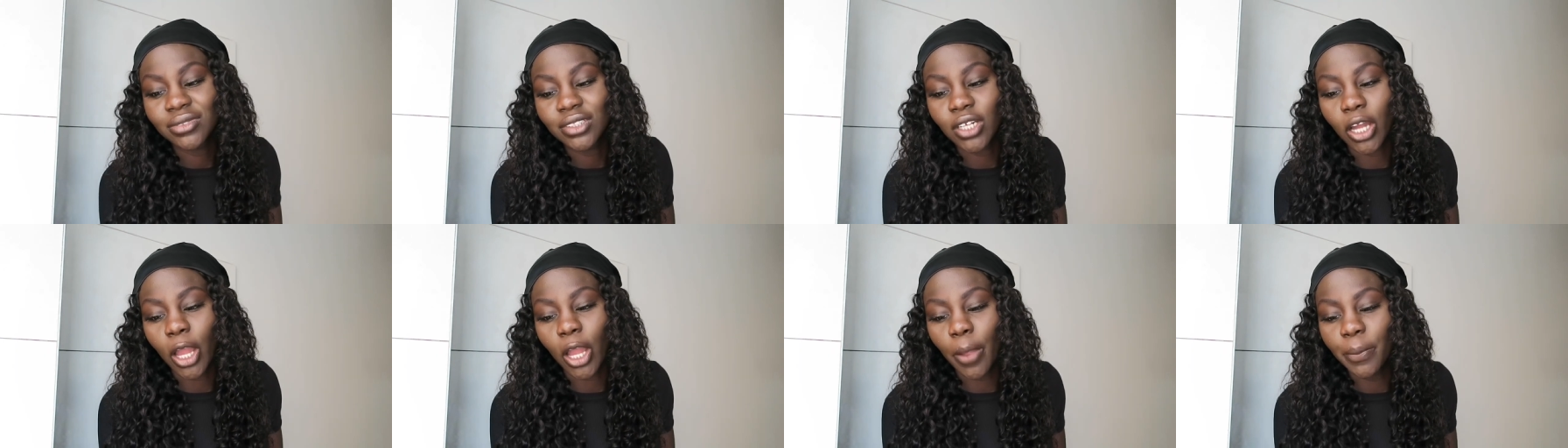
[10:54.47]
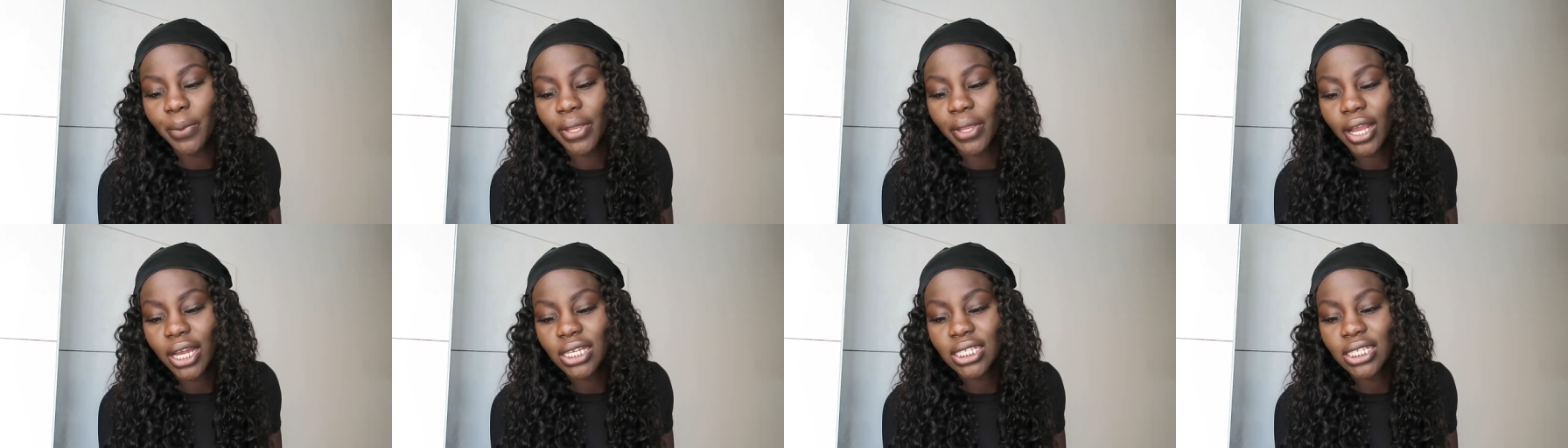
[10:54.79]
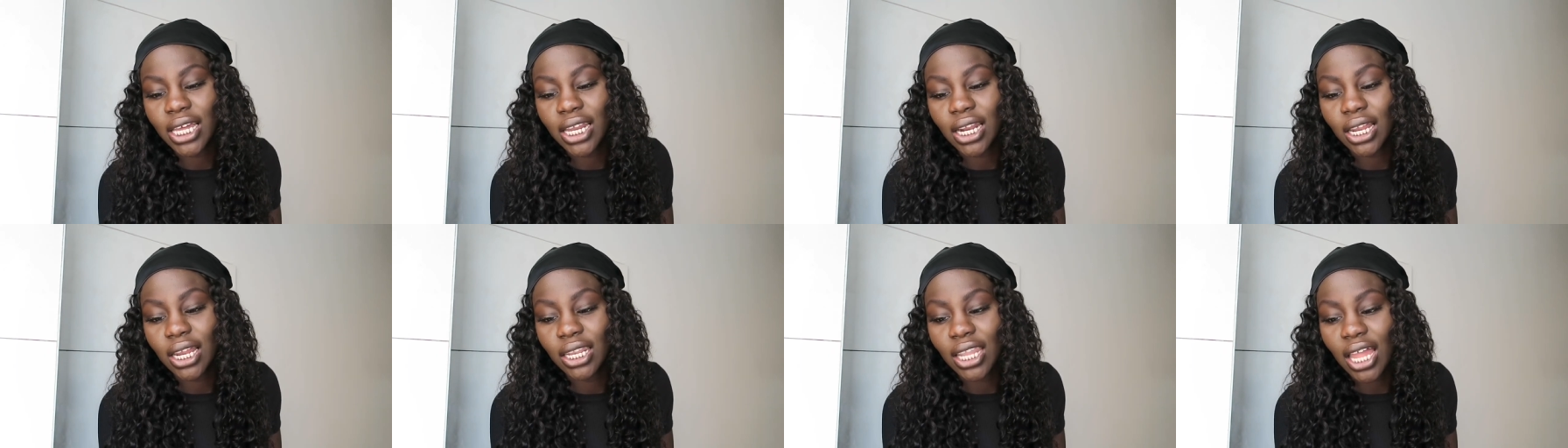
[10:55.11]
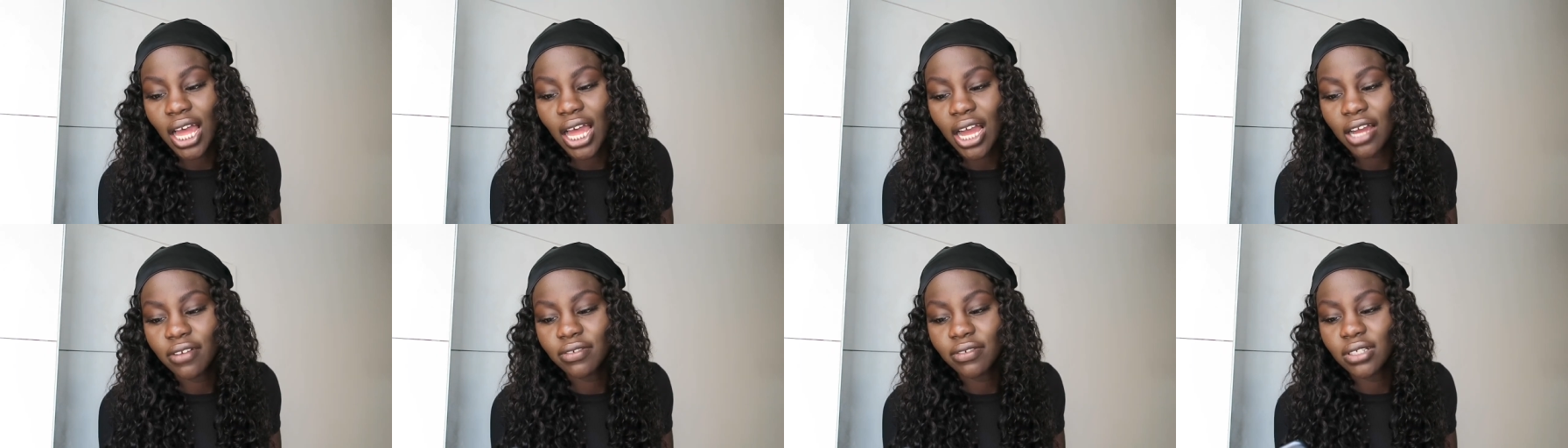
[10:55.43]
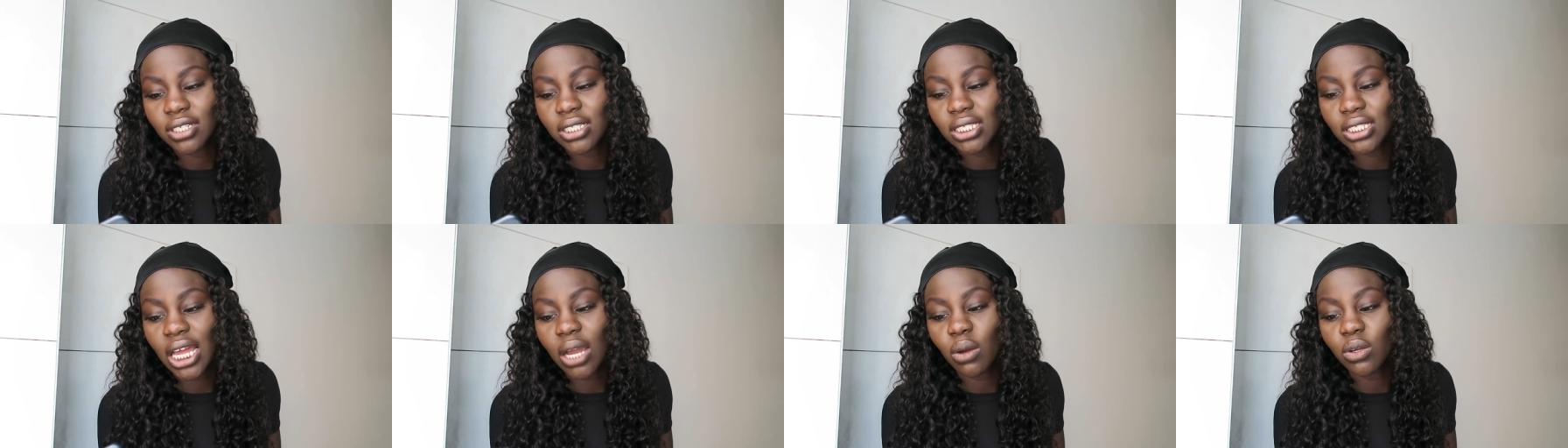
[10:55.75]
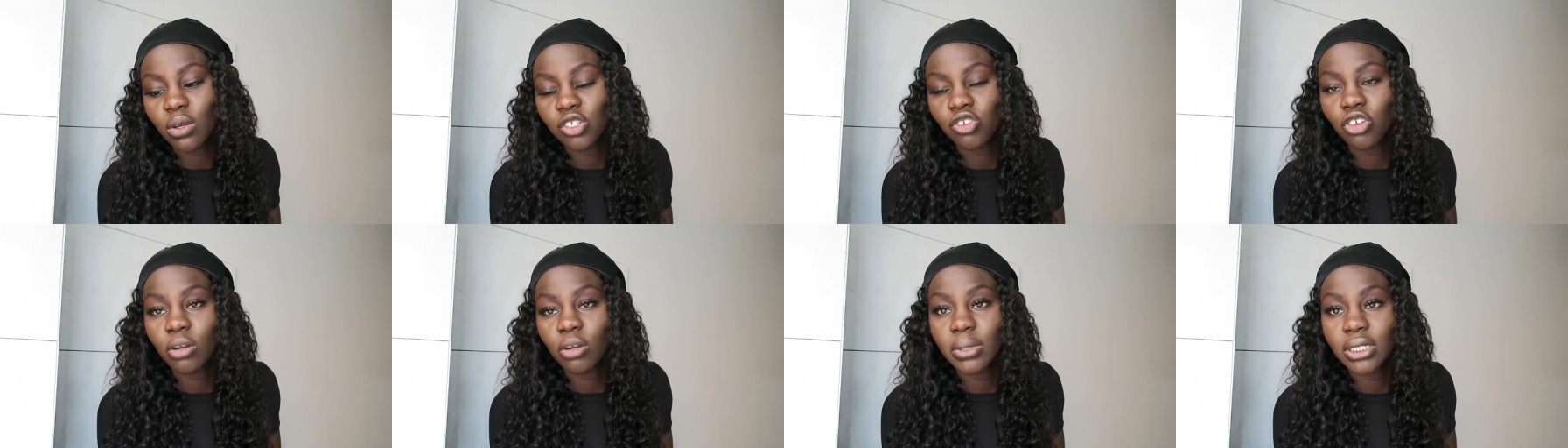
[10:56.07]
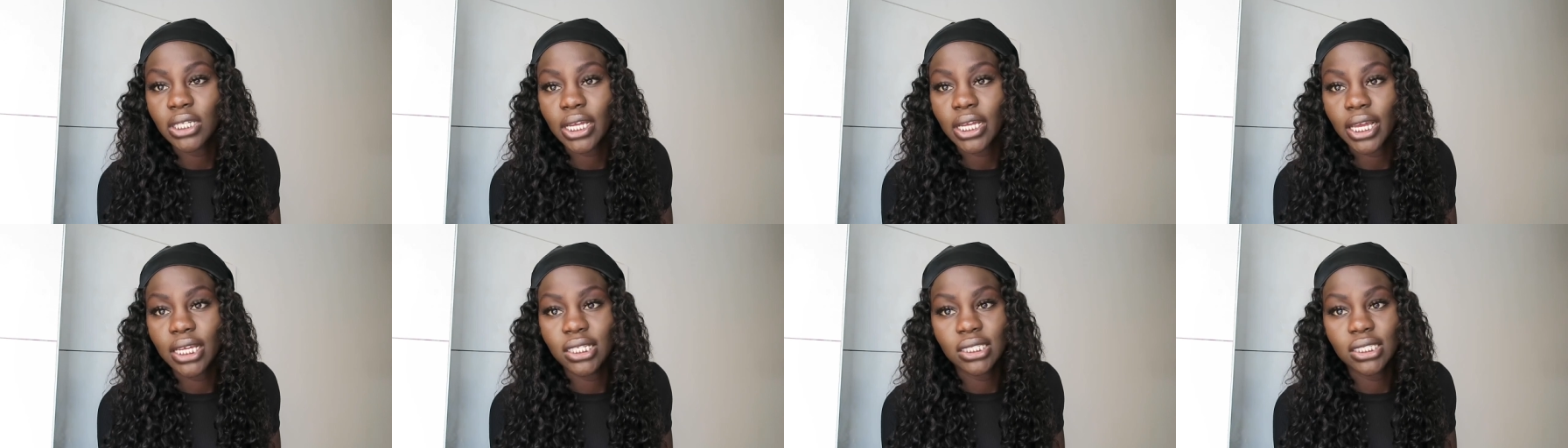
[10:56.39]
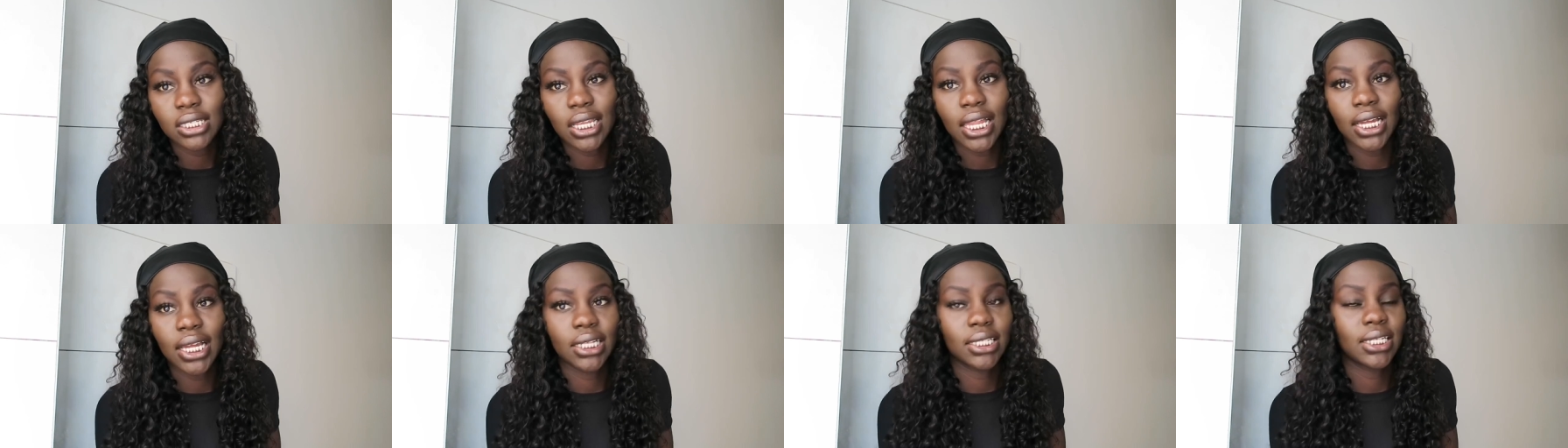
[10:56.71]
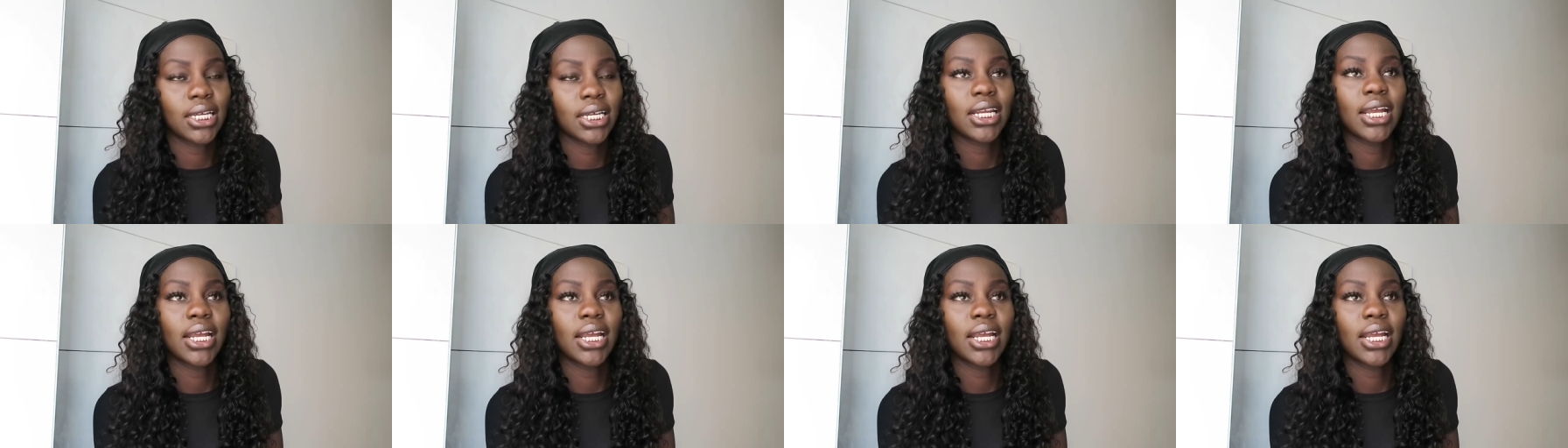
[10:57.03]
I hope you guys had a laugh because I was traumatized like that.